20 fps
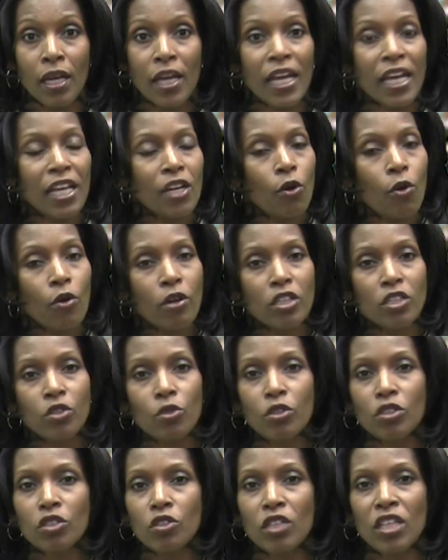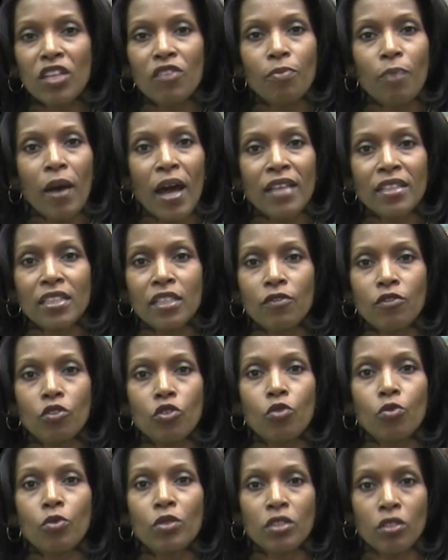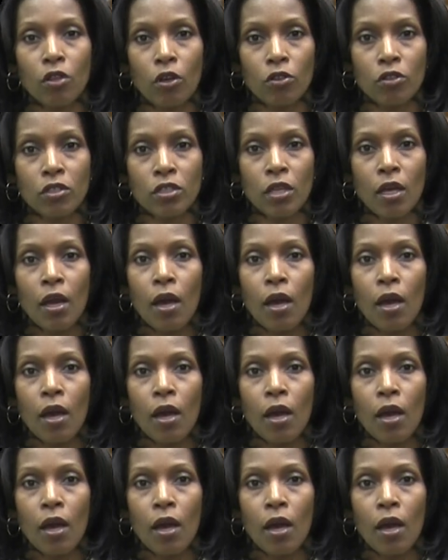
In order to achieve +2 results,